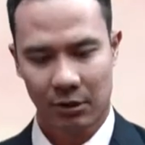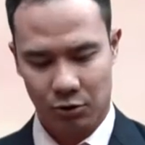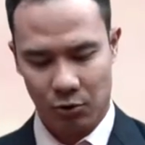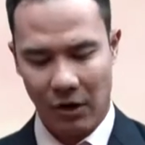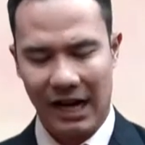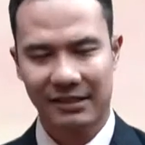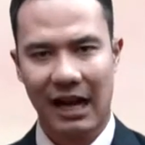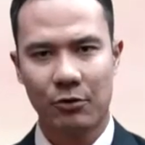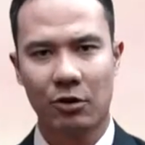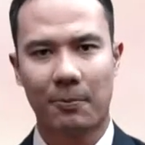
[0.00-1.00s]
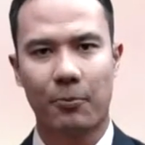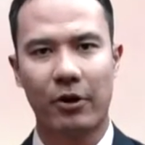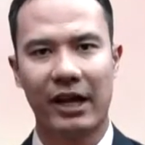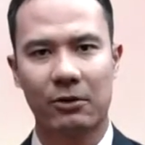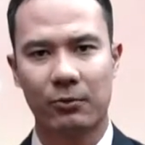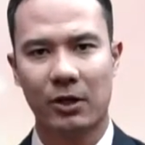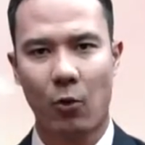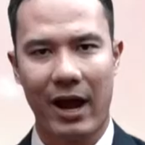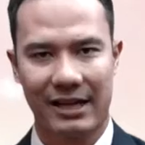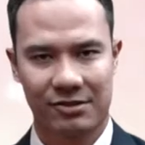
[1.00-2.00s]
to write down your prayer
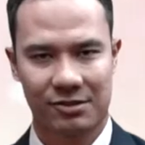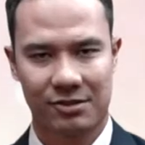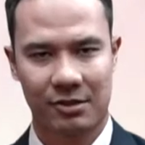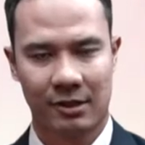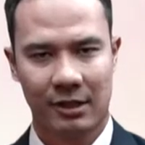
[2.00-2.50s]
requests,